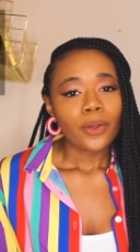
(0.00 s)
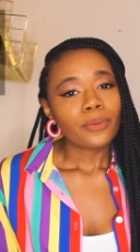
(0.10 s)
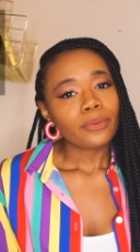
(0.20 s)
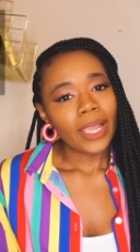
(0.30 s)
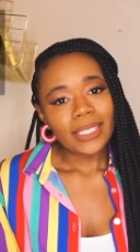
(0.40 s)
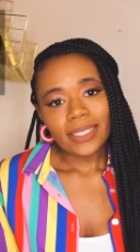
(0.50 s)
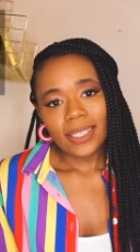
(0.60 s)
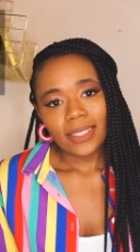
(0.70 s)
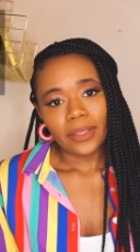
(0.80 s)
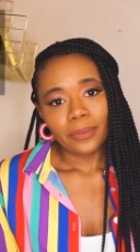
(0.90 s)

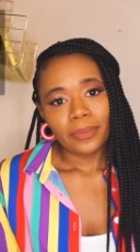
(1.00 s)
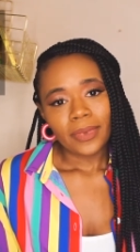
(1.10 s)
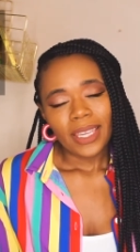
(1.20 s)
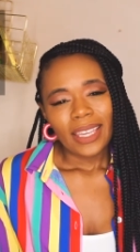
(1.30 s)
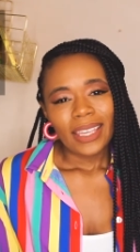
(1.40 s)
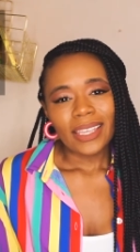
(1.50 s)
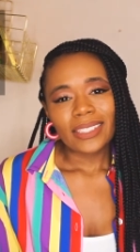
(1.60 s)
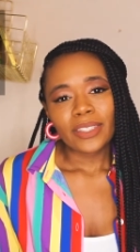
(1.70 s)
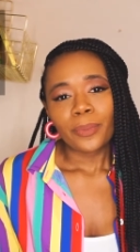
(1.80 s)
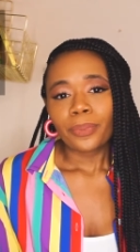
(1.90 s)
Racism
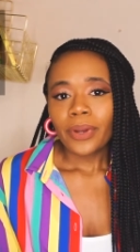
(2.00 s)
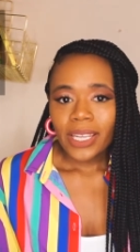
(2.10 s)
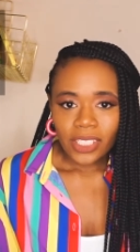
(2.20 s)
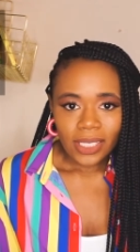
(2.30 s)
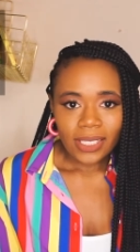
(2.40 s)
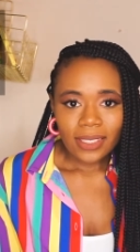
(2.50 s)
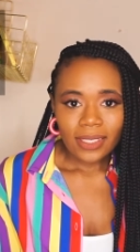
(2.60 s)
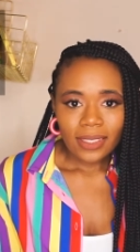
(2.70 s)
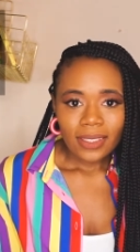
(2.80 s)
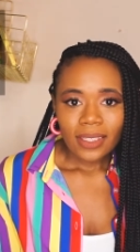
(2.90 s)
is the
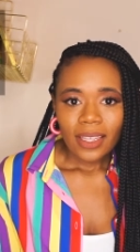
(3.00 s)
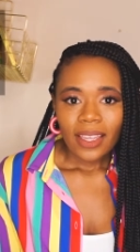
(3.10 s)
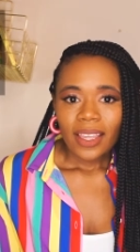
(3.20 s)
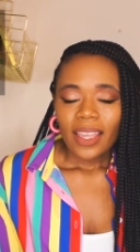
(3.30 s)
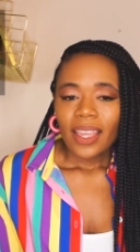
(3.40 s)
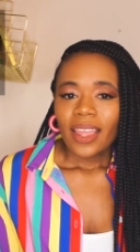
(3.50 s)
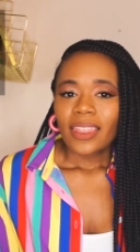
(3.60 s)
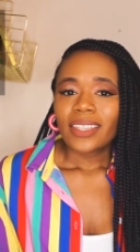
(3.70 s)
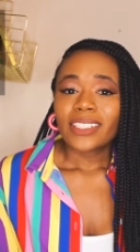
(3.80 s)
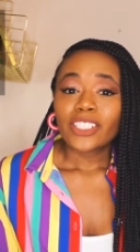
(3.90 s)
prejudice,
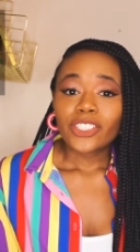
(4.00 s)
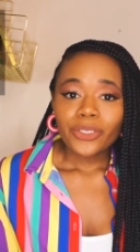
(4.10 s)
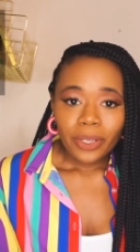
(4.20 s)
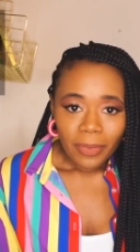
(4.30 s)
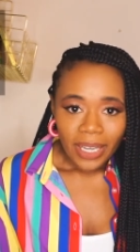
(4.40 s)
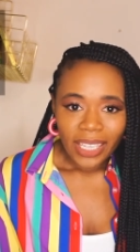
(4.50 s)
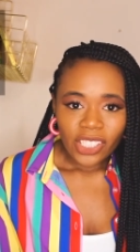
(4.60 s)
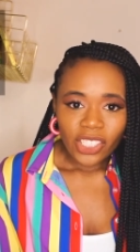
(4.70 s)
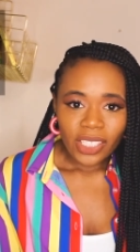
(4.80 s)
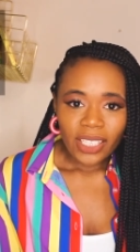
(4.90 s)
the
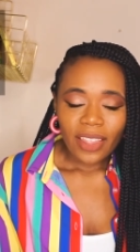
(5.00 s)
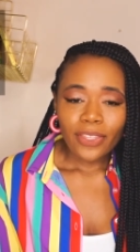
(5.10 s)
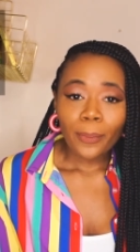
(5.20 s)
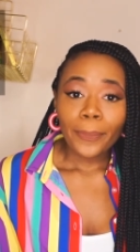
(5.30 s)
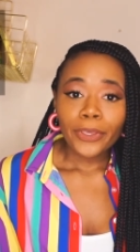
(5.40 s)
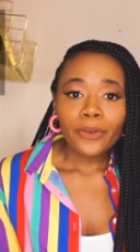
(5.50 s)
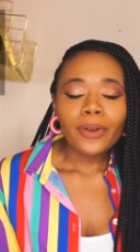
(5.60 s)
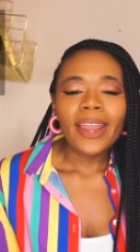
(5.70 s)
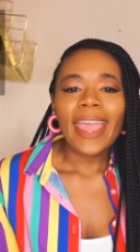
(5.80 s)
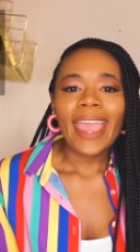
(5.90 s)
discrimination, the
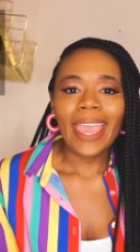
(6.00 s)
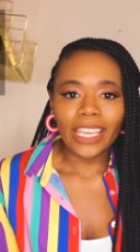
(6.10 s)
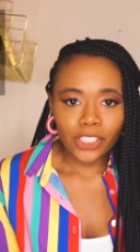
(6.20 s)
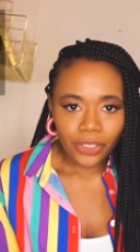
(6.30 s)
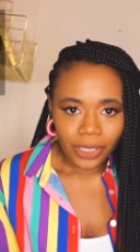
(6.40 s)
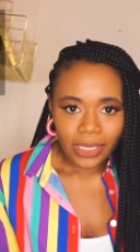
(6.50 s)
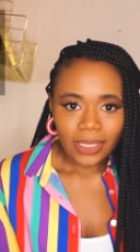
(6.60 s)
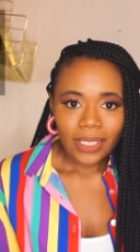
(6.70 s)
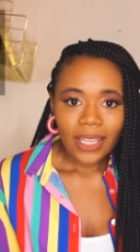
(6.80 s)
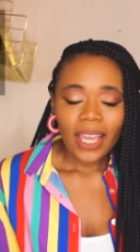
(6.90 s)
pure hatred
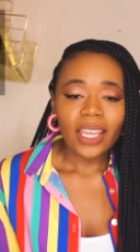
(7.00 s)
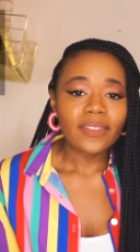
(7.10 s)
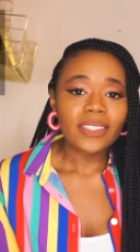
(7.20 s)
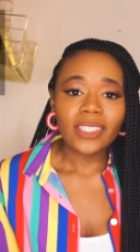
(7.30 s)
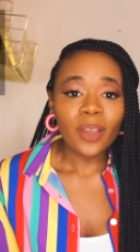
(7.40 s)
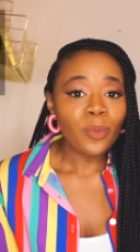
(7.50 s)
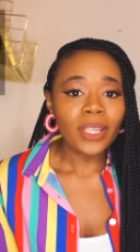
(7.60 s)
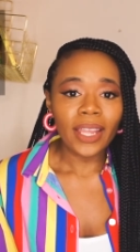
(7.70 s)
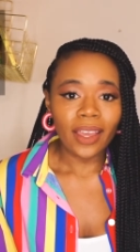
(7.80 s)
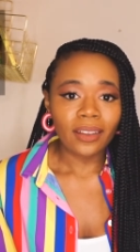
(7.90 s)
of
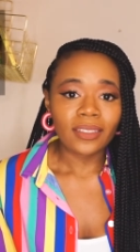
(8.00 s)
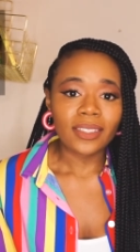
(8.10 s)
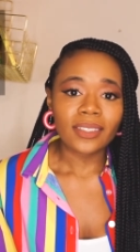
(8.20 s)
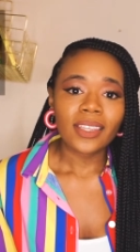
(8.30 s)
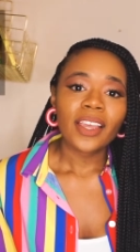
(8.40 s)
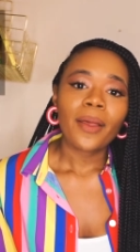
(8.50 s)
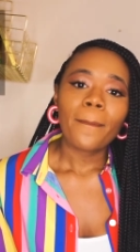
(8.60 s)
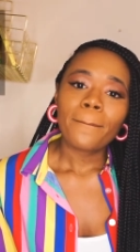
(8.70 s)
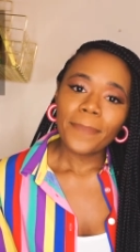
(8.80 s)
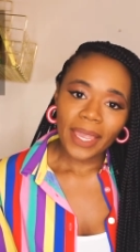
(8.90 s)
someone else
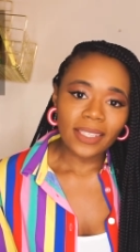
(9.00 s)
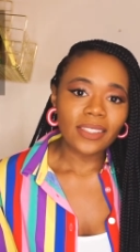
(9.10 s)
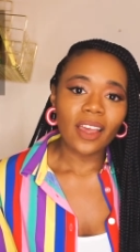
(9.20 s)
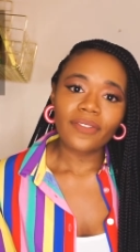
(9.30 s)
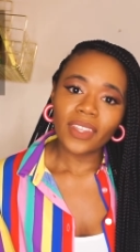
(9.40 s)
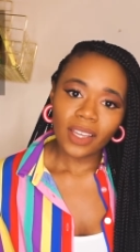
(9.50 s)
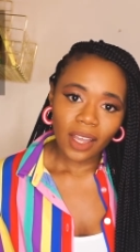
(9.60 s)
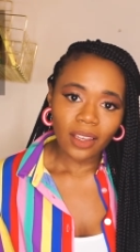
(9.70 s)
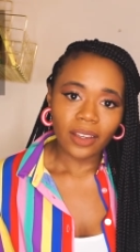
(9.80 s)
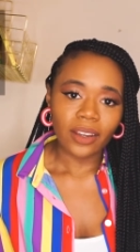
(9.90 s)
based off the
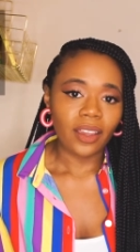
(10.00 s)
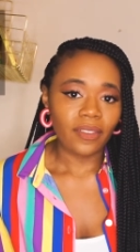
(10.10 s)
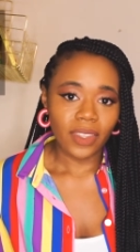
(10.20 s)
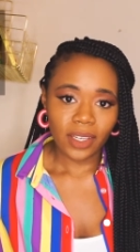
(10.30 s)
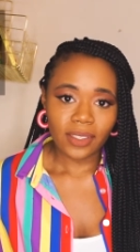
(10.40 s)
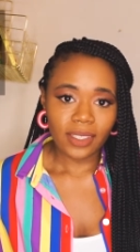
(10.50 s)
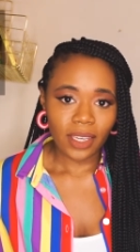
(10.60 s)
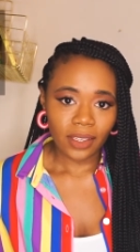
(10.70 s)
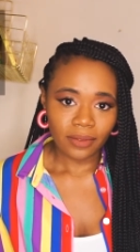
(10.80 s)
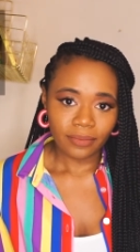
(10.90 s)
color of their skin.